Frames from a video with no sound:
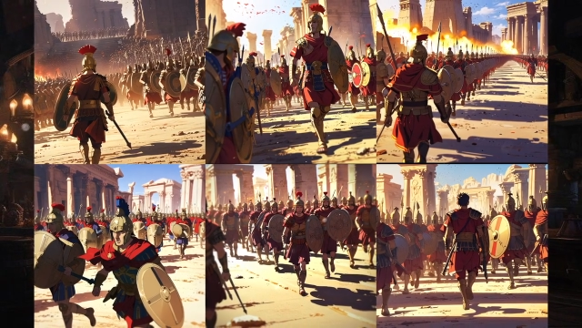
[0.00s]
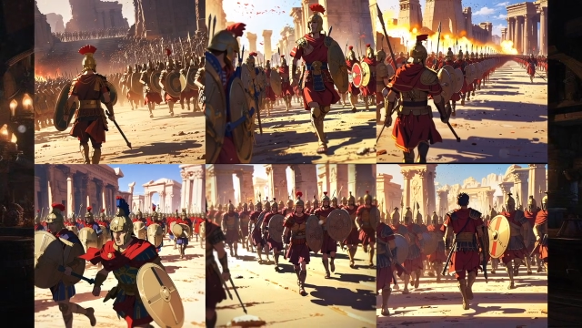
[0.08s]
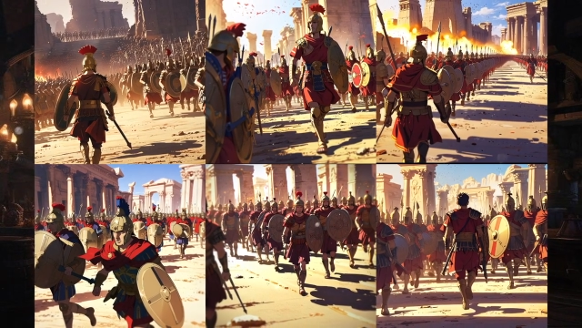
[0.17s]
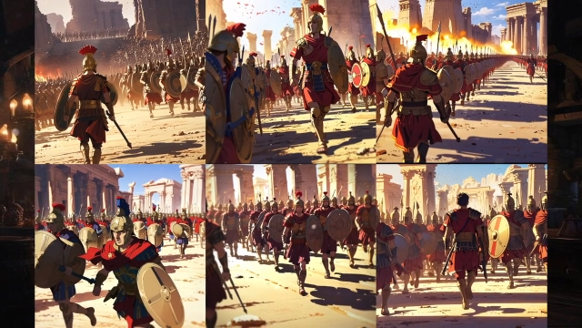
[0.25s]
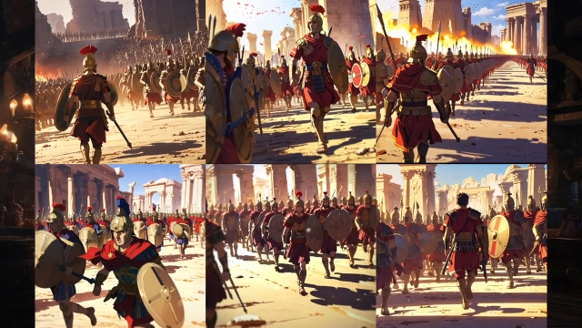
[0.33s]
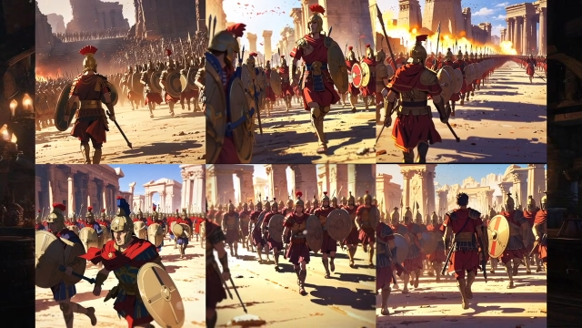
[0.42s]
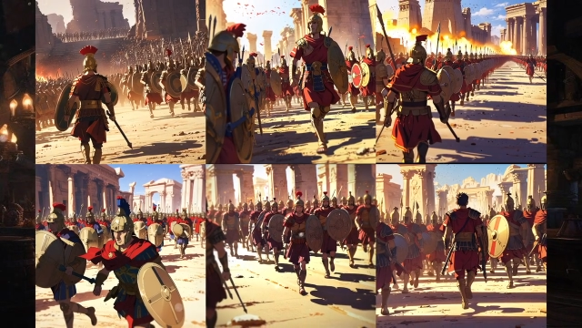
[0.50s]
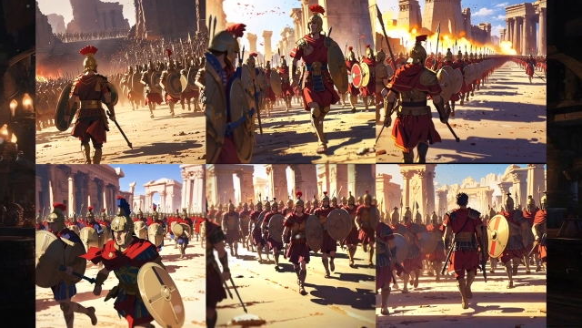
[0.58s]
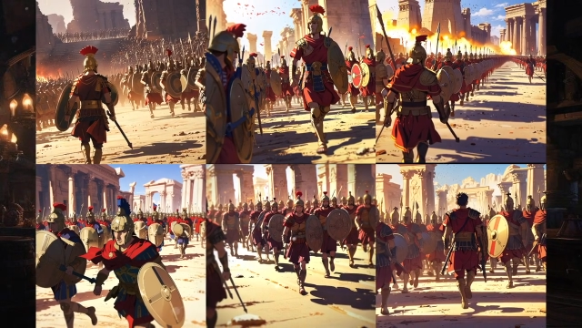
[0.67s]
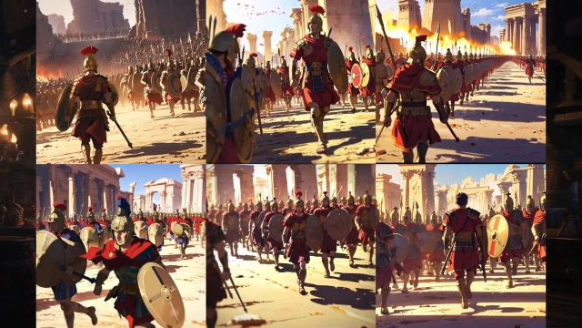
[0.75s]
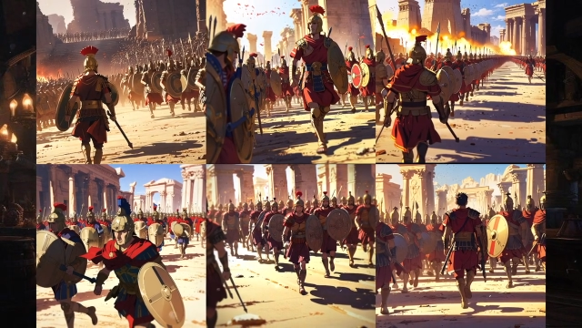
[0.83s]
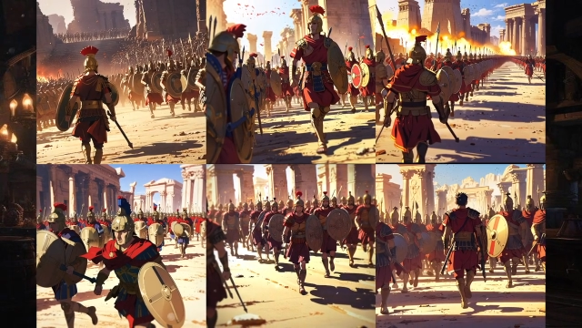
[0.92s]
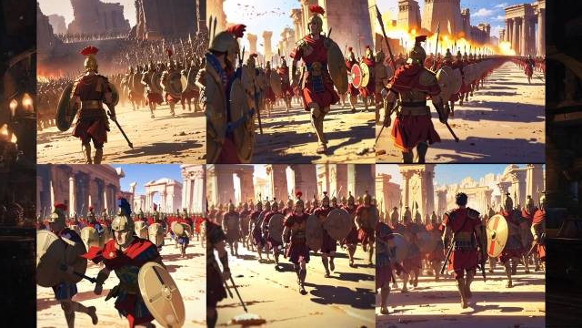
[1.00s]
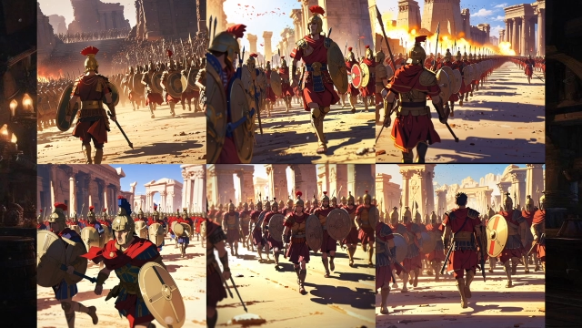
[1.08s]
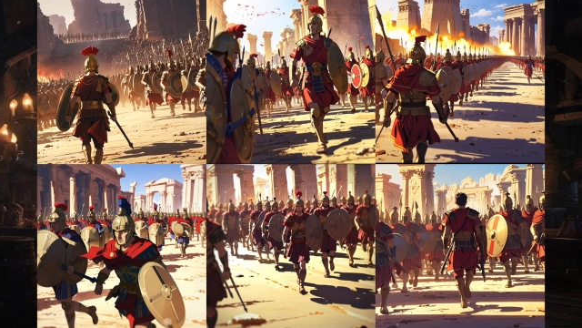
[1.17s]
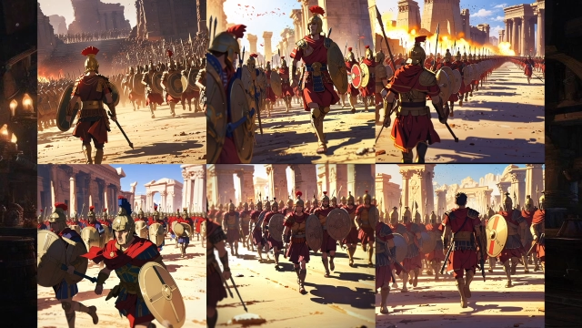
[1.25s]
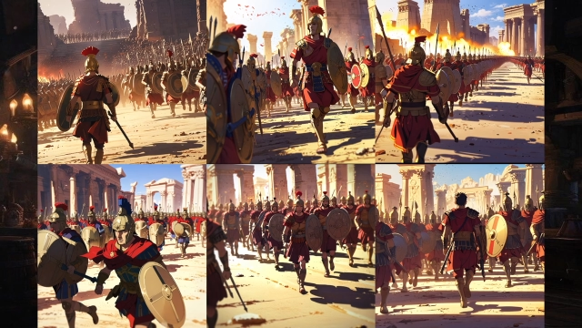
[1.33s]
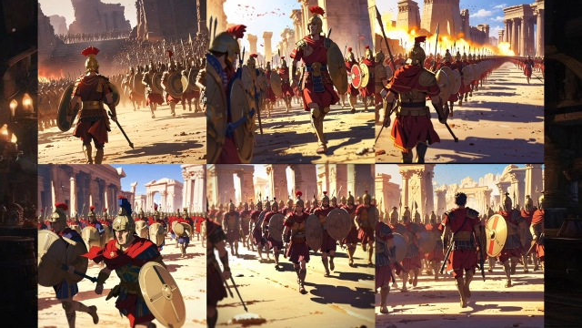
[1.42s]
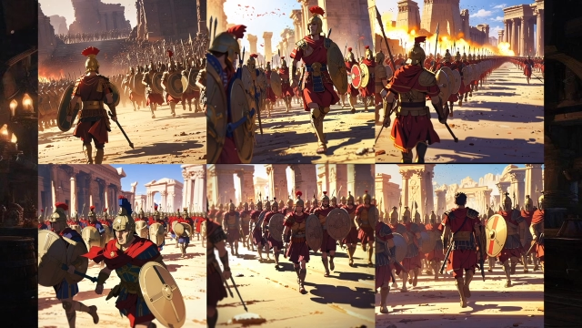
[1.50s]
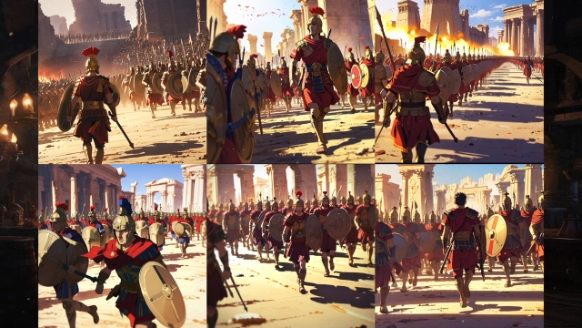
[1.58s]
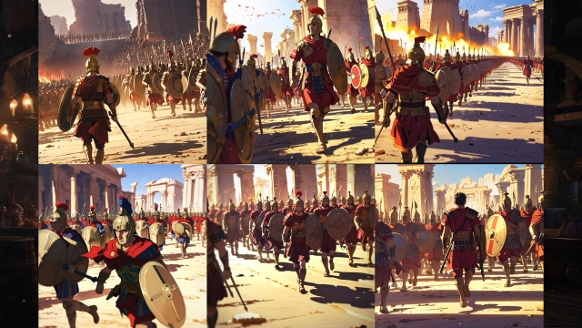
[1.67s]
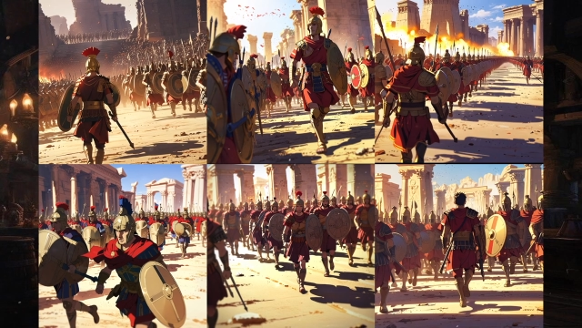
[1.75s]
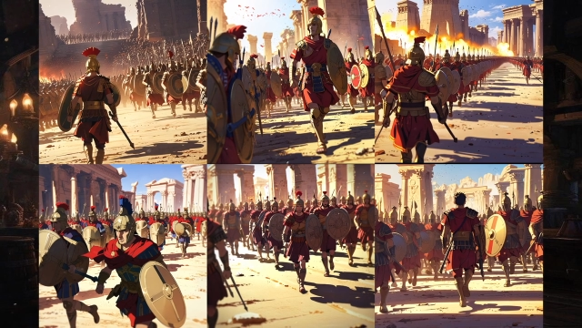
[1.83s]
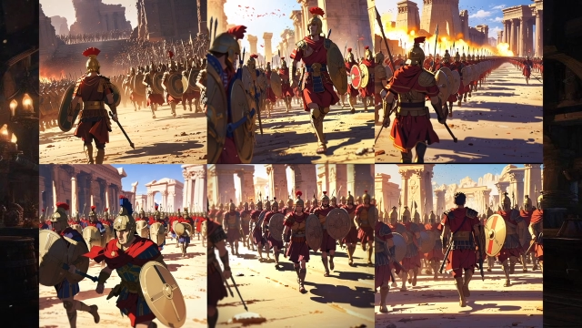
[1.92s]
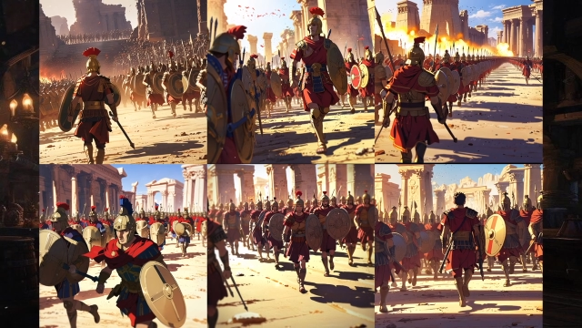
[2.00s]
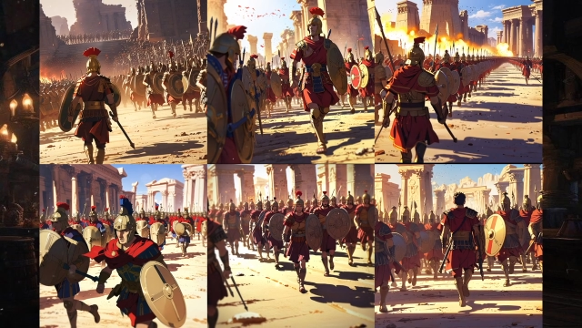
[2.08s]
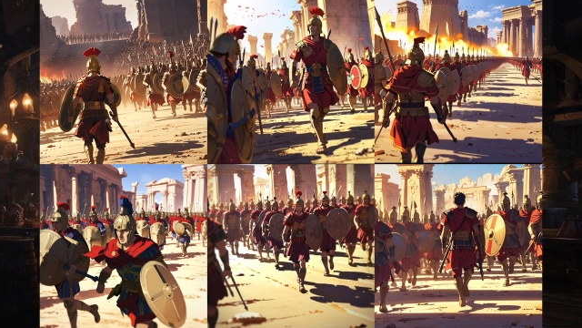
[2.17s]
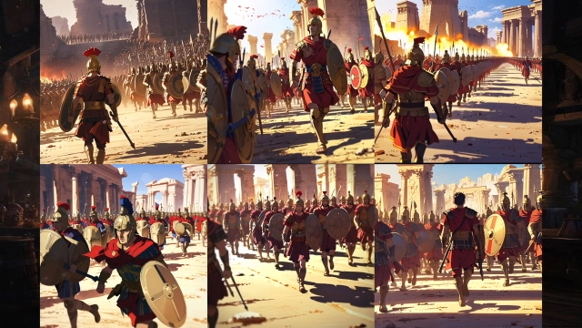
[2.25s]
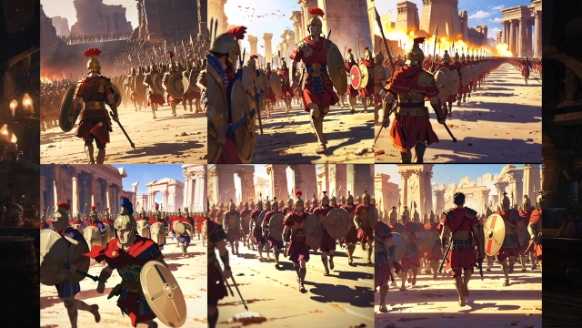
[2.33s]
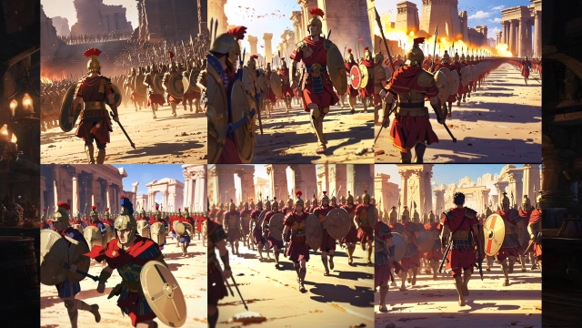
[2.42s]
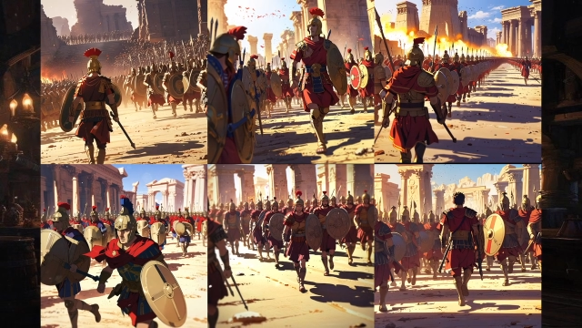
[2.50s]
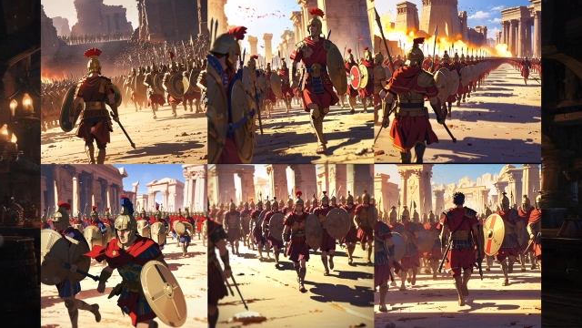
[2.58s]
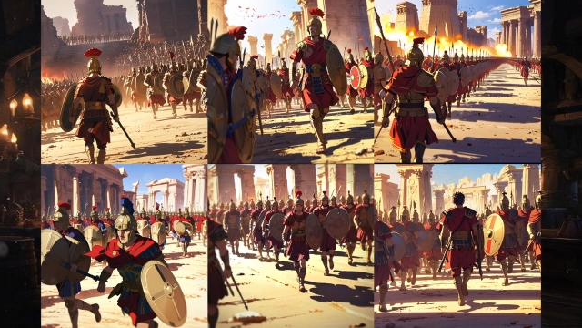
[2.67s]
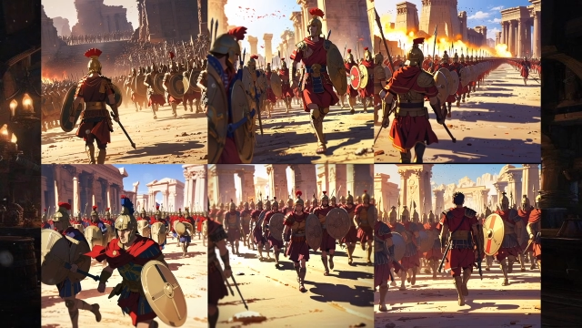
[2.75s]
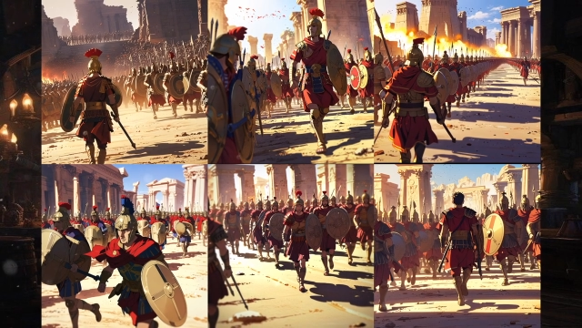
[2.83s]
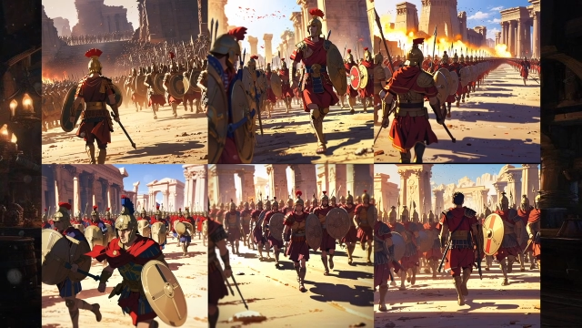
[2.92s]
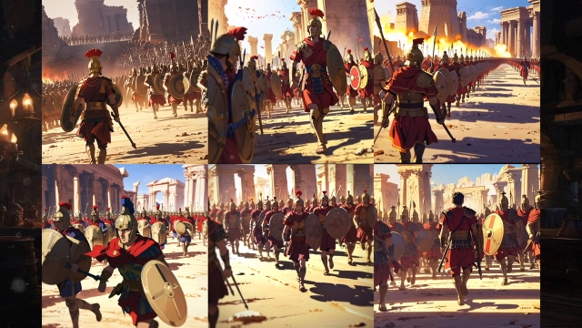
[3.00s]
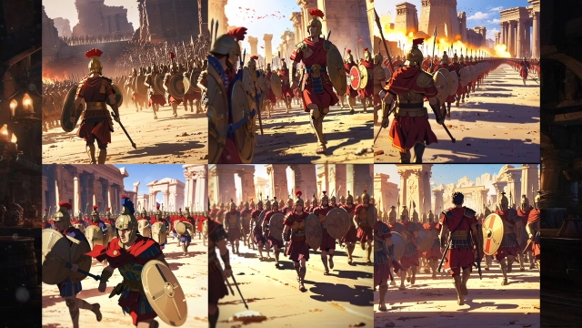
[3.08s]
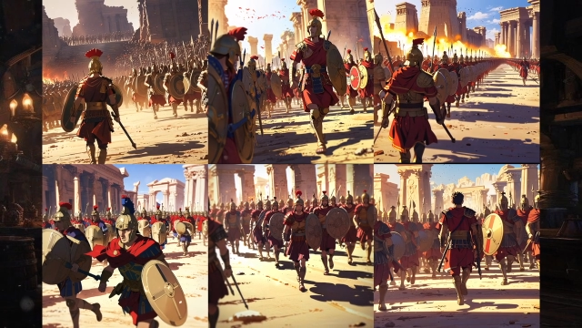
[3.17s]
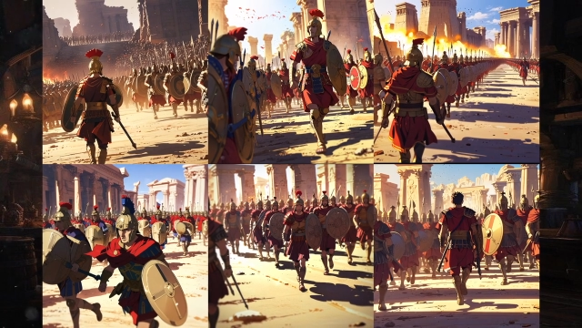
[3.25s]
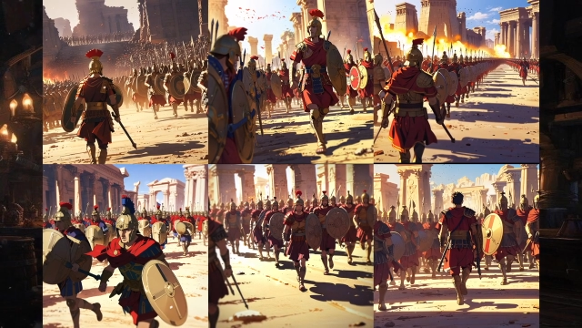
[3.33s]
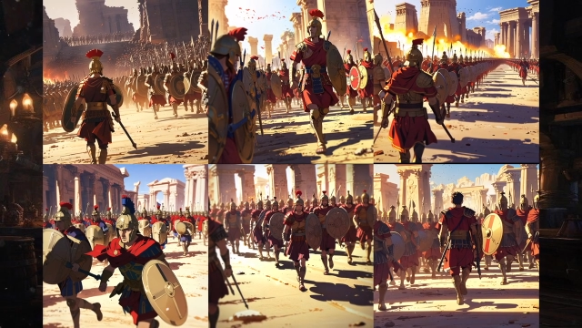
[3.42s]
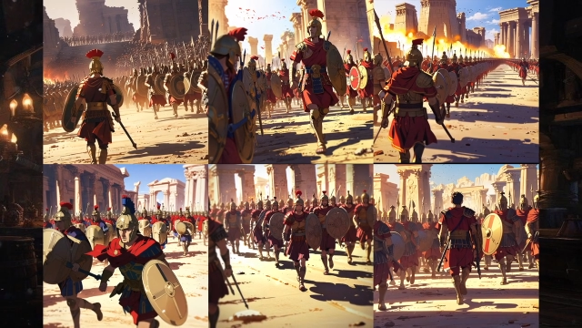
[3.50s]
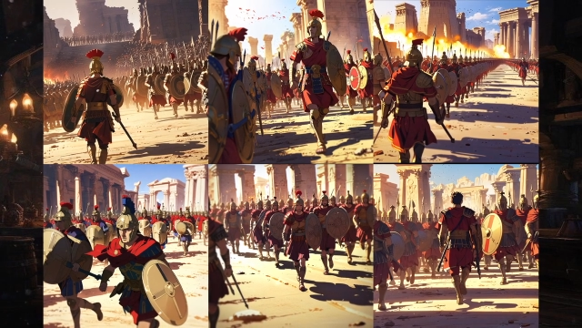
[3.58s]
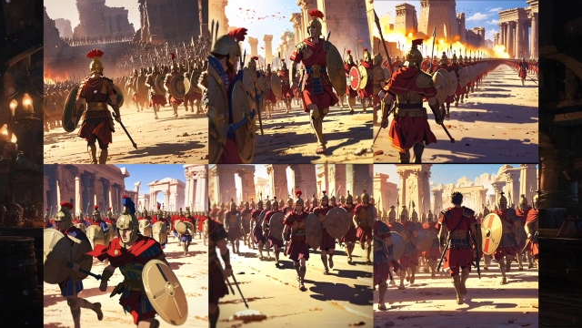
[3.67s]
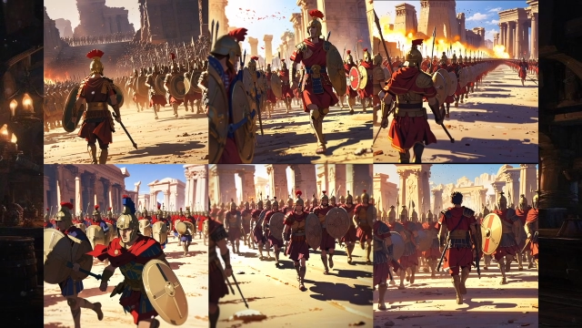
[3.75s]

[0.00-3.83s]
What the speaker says: [unreadable: no face in view]